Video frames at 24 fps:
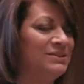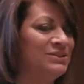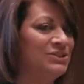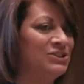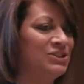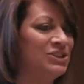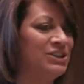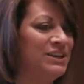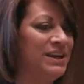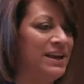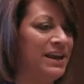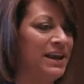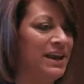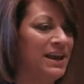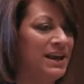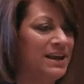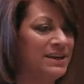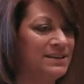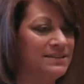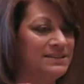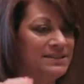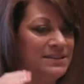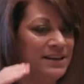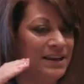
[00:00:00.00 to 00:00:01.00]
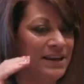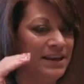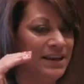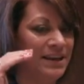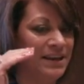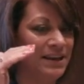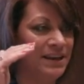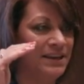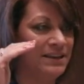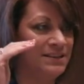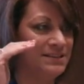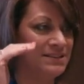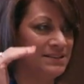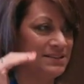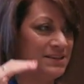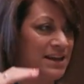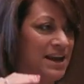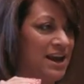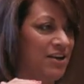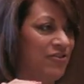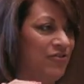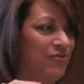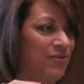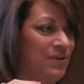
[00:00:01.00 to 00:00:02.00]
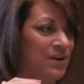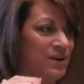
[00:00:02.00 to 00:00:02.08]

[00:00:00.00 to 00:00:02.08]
She has a staff